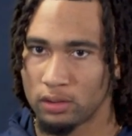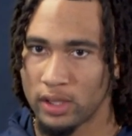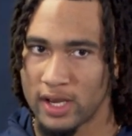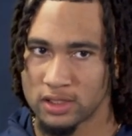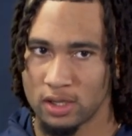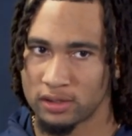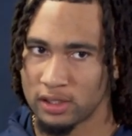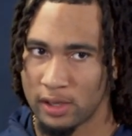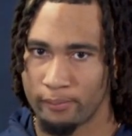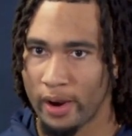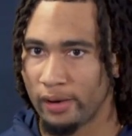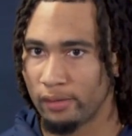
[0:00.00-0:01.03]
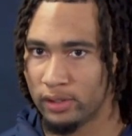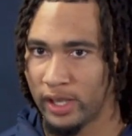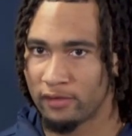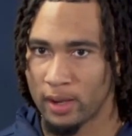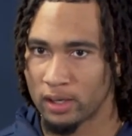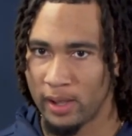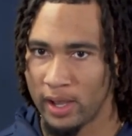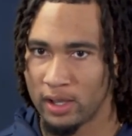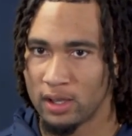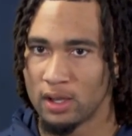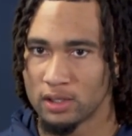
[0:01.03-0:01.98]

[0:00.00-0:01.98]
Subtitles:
last year. I think they brought really everybody back.